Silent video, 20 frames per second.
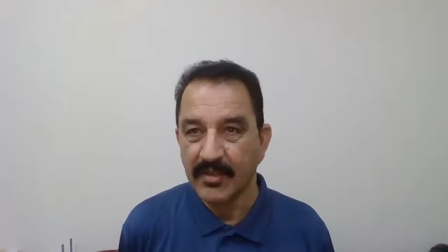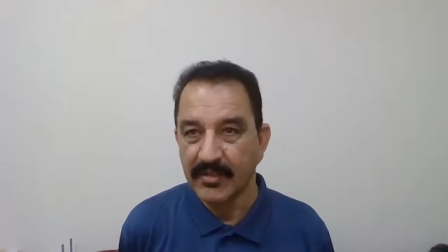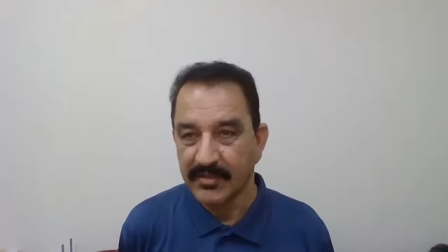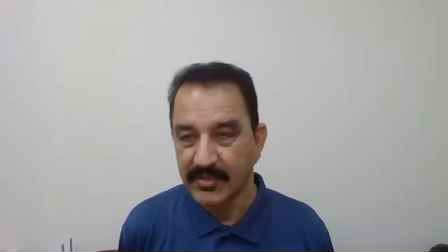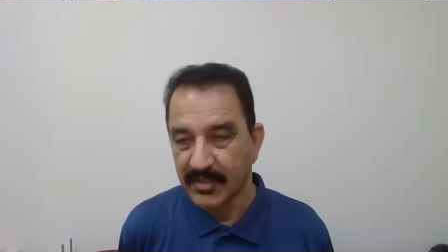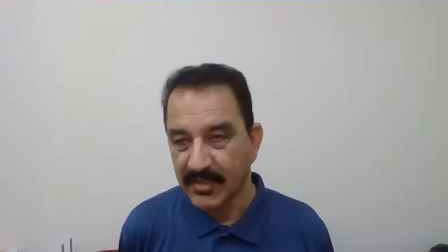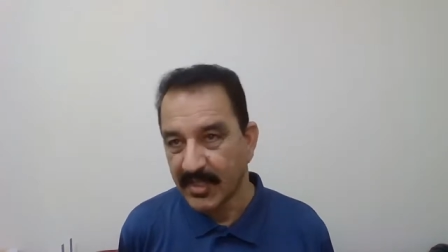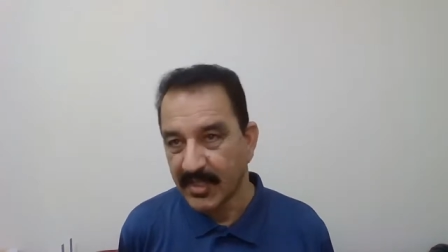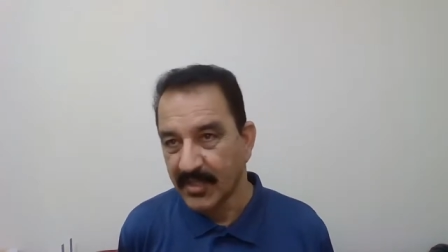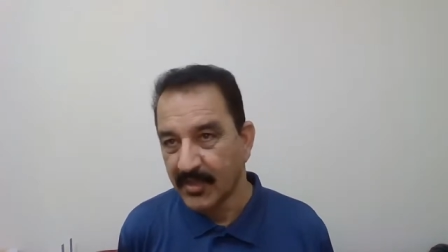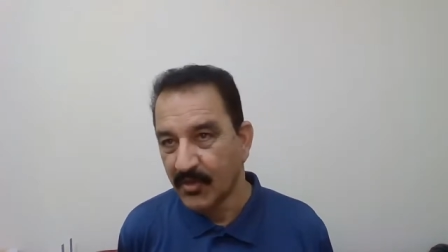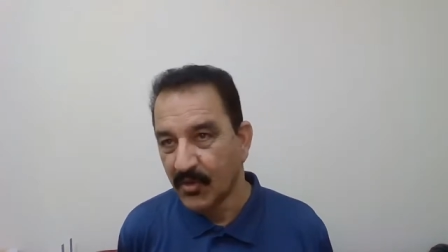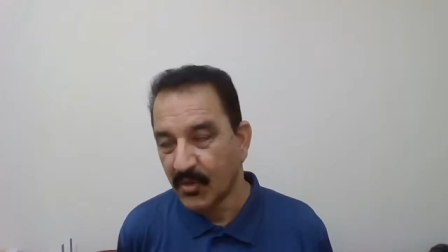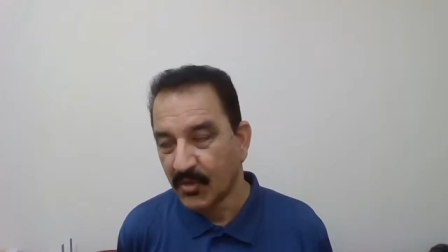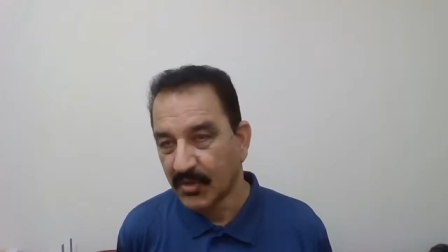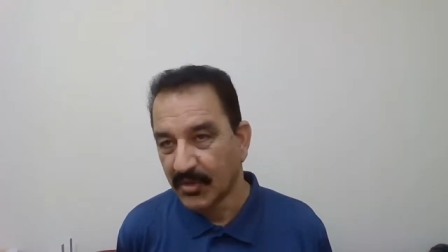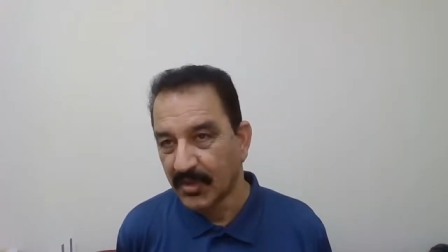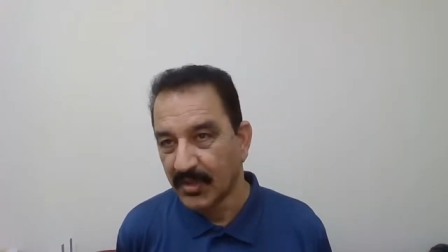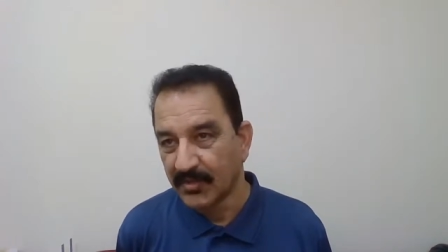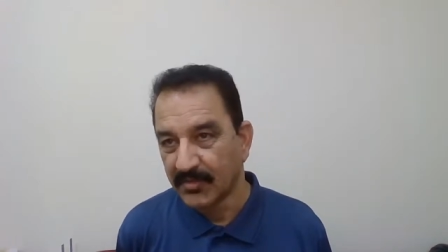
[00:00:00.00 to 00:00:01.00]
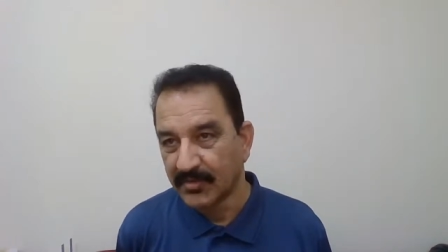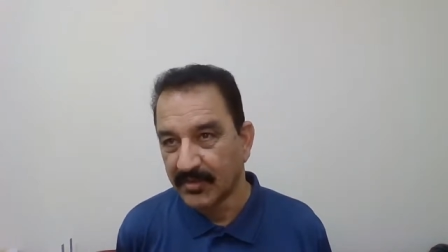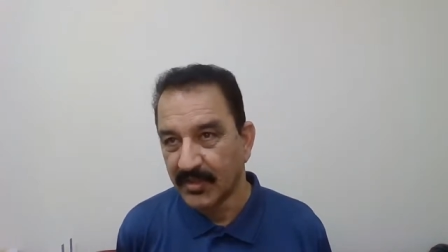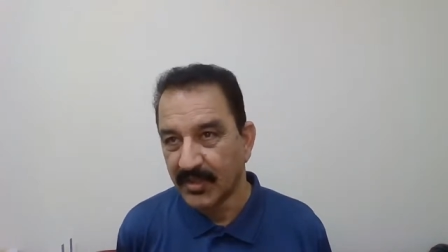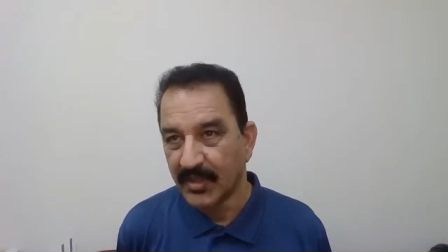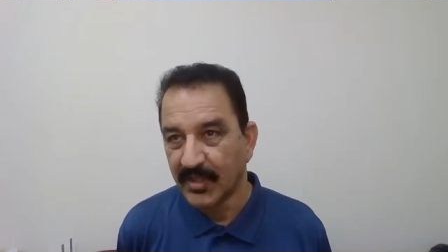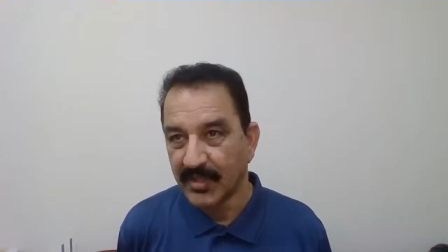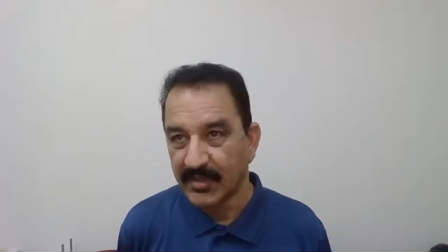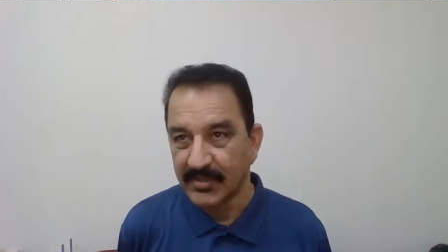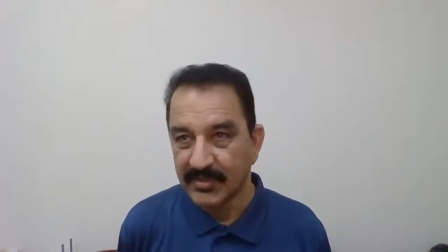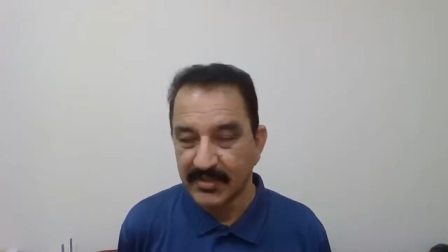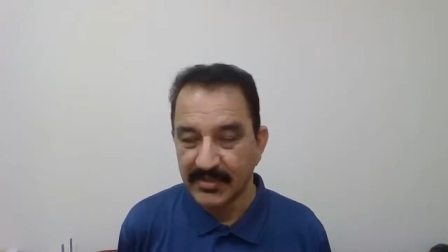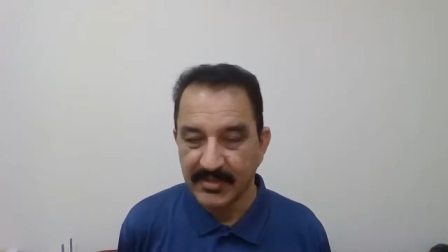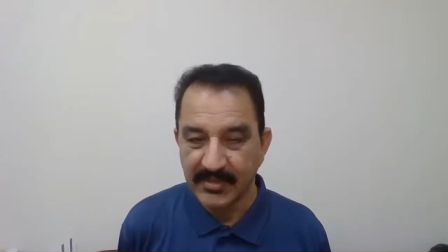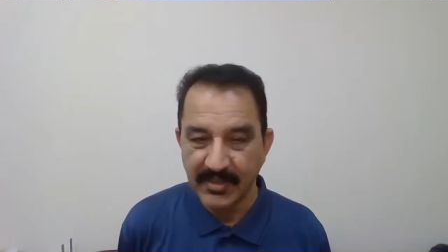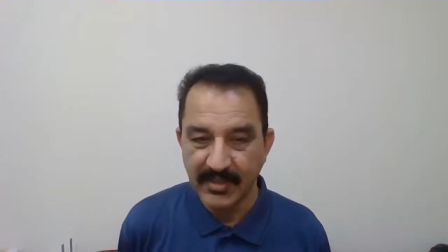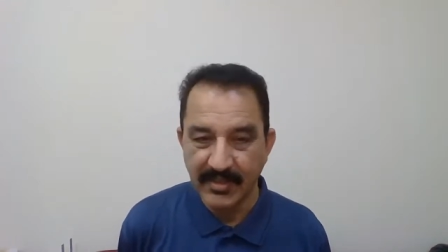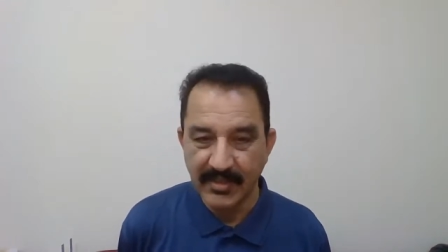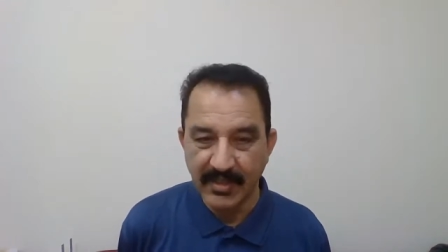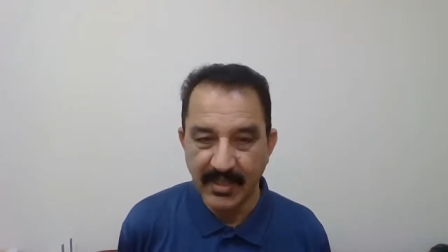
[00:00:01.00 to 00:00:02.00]
setting out of the
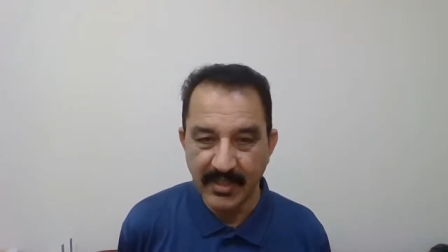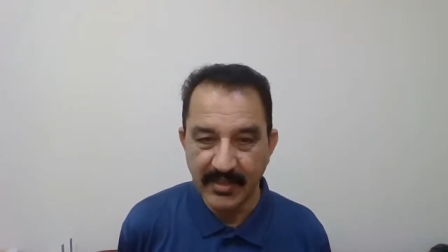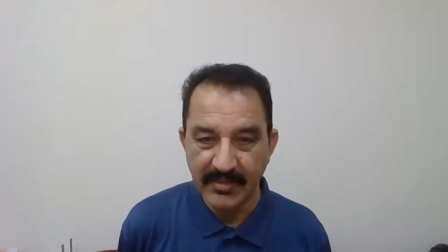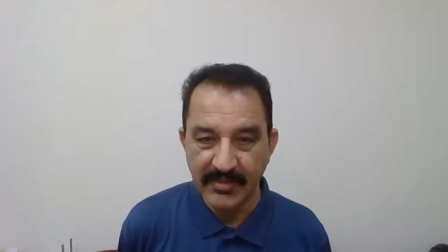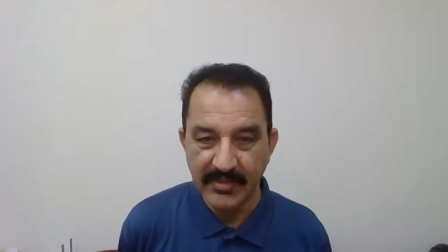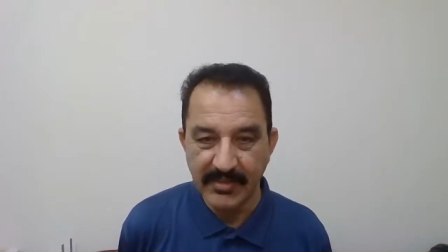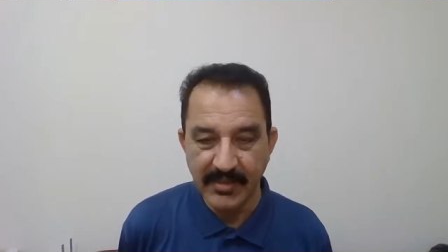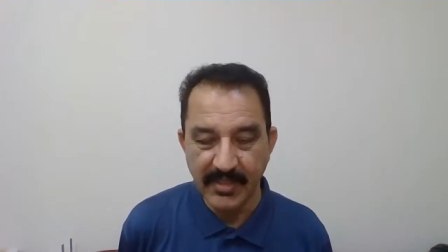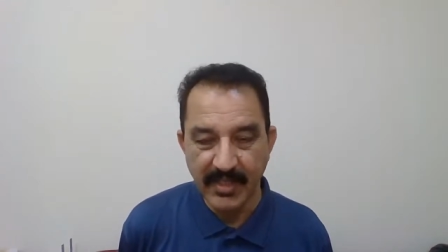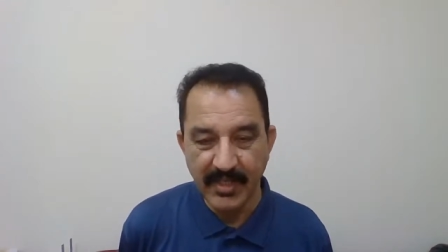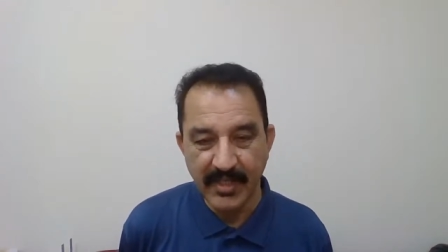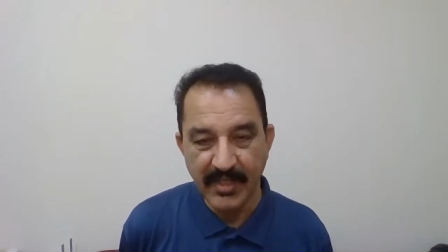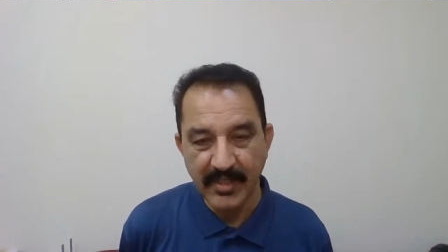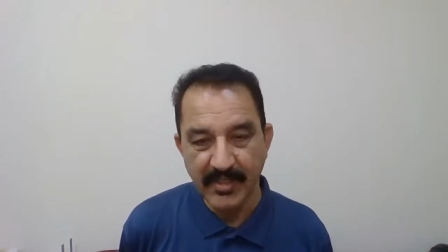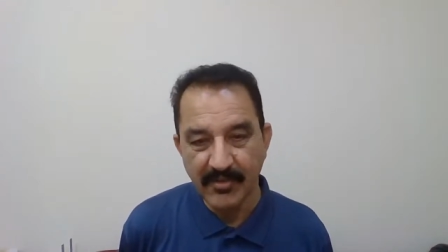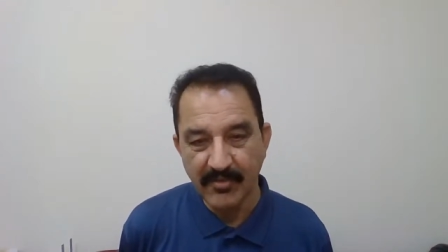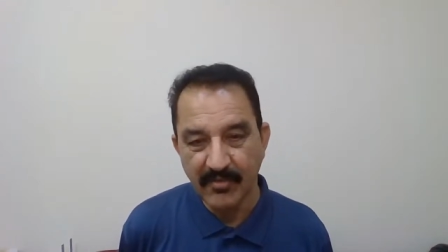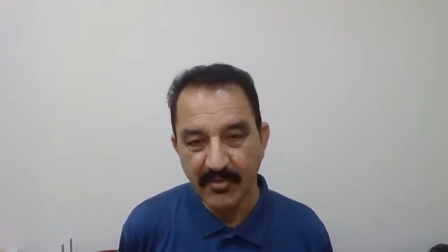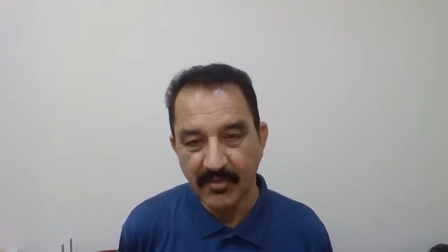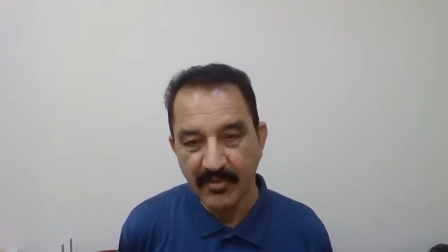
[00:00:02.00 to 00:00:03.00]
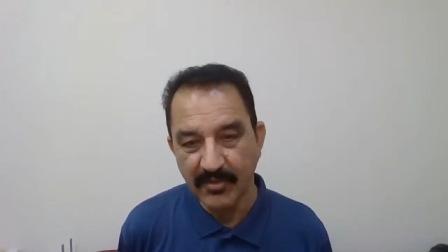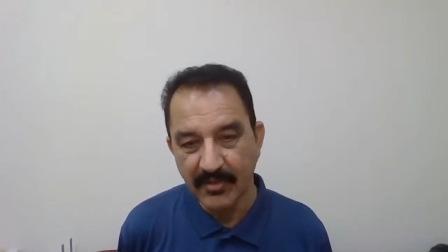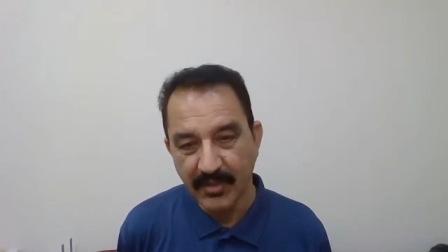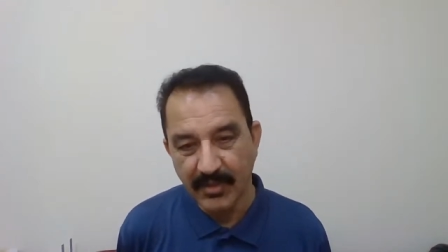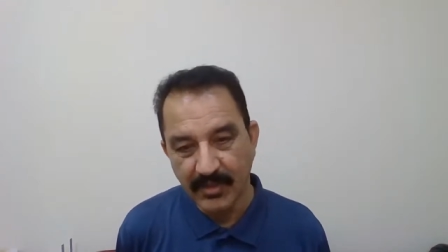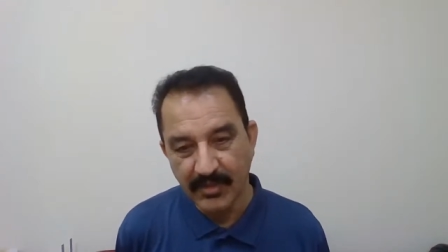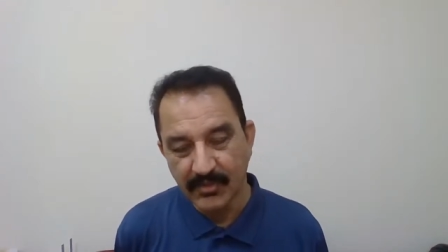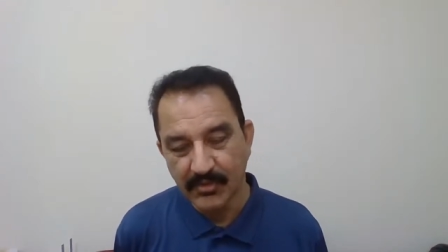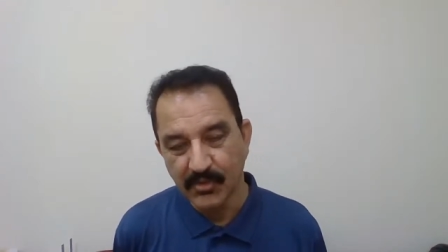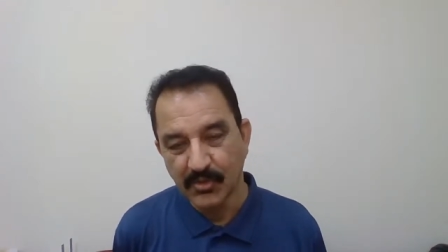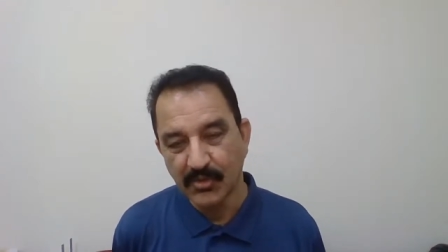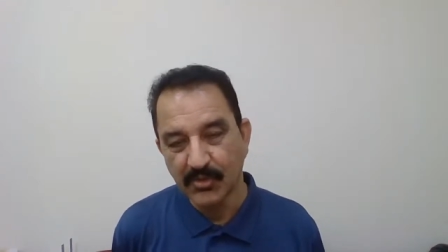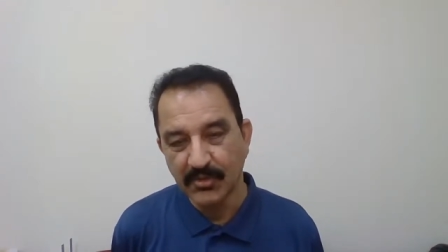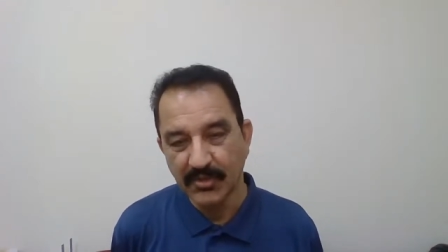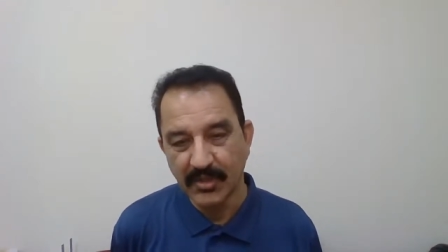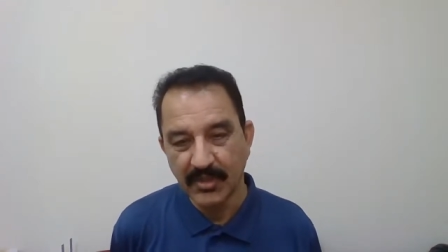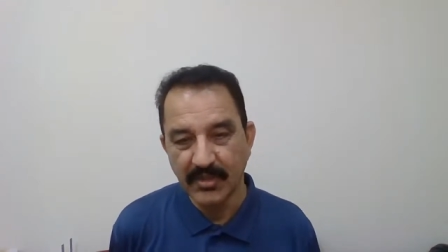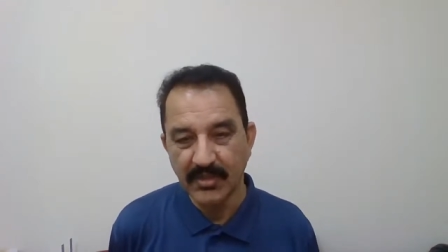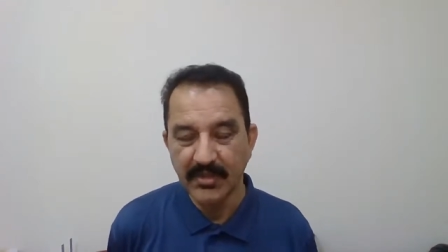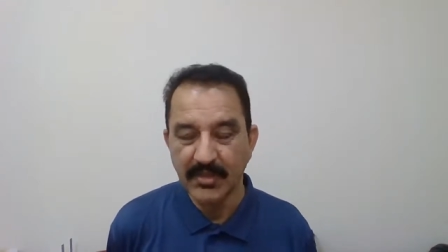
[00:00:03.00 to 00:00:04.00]
existing lines, and also
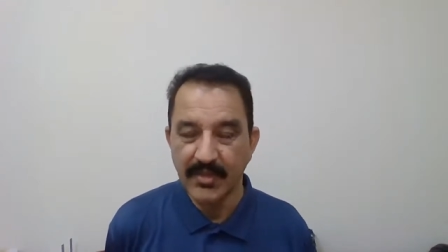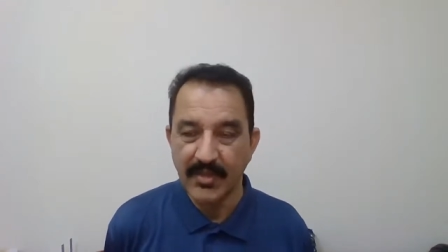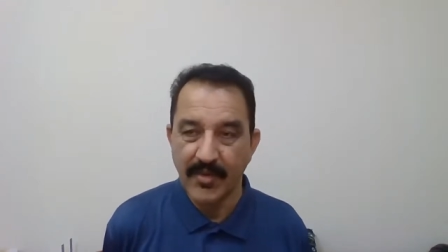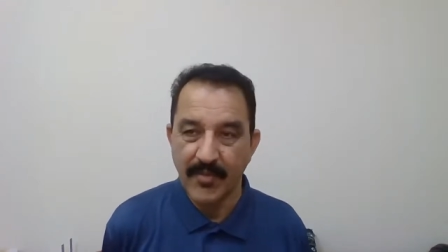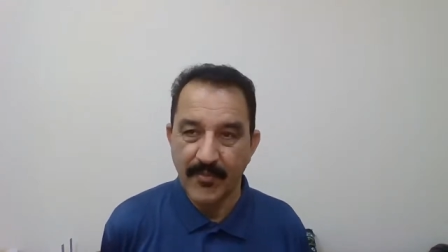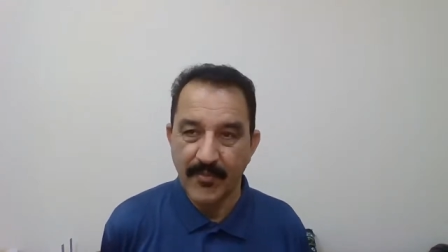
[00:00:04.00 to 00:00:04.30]
the